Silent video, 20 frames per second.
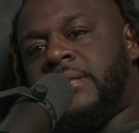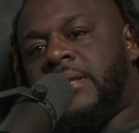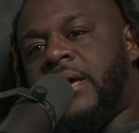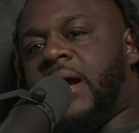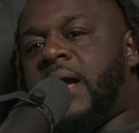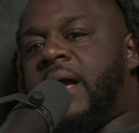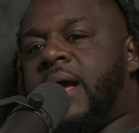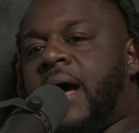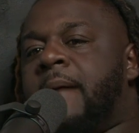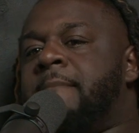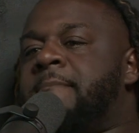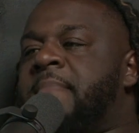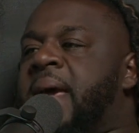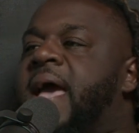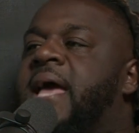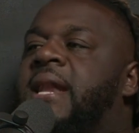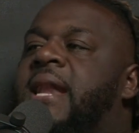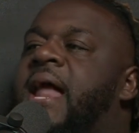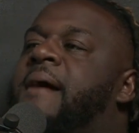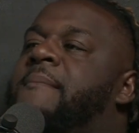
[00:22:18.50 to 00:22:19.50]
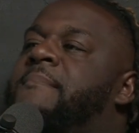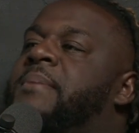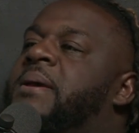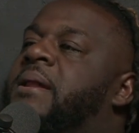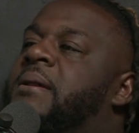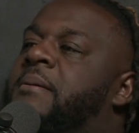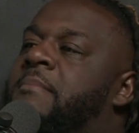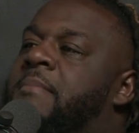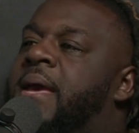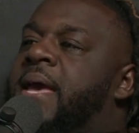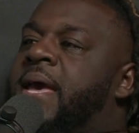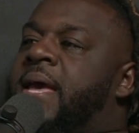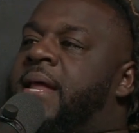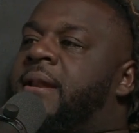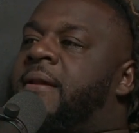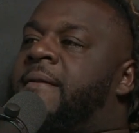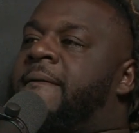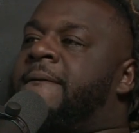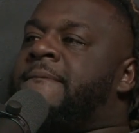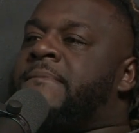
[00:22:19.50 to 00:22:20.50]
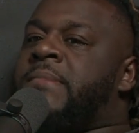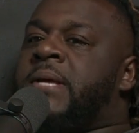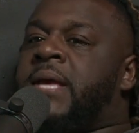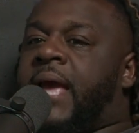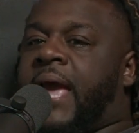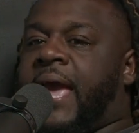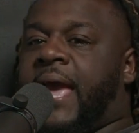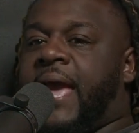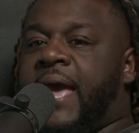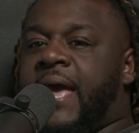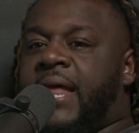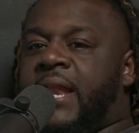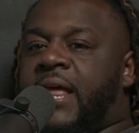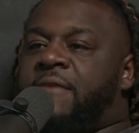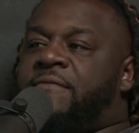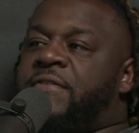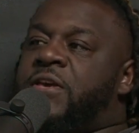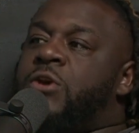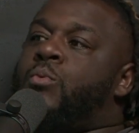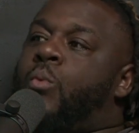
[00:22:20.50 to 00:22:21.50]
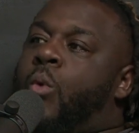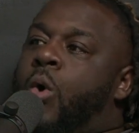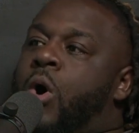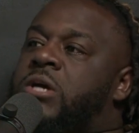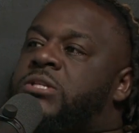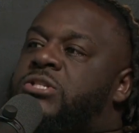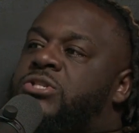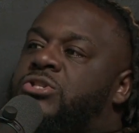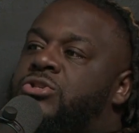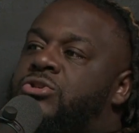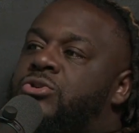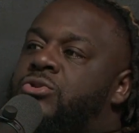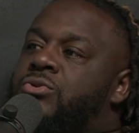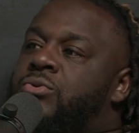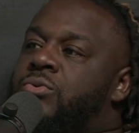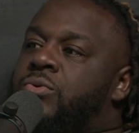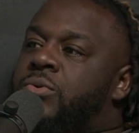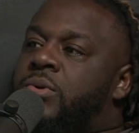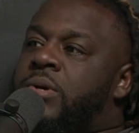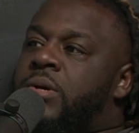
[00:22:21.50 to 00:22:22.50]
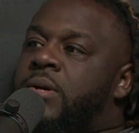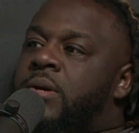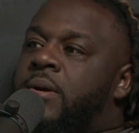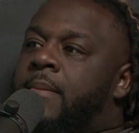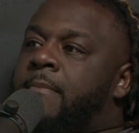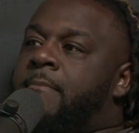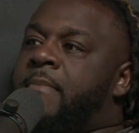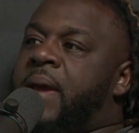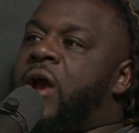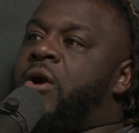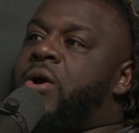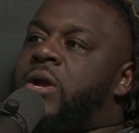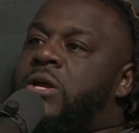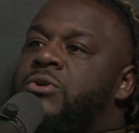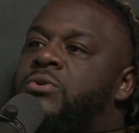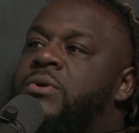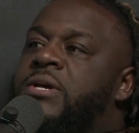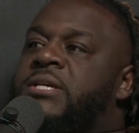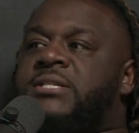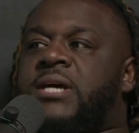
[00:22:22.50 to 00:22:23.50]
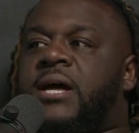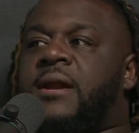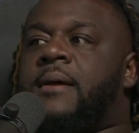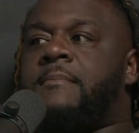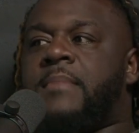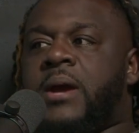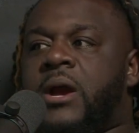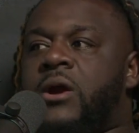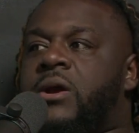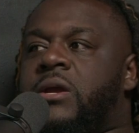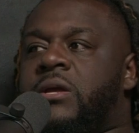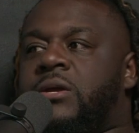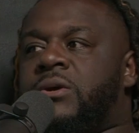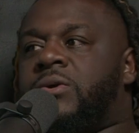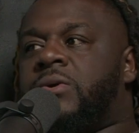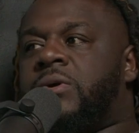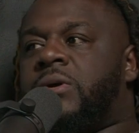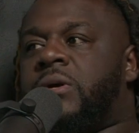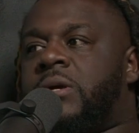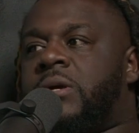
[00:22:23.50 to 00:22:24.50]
a, a man not being a man. And if he wants to marry you, he's gonna marry you.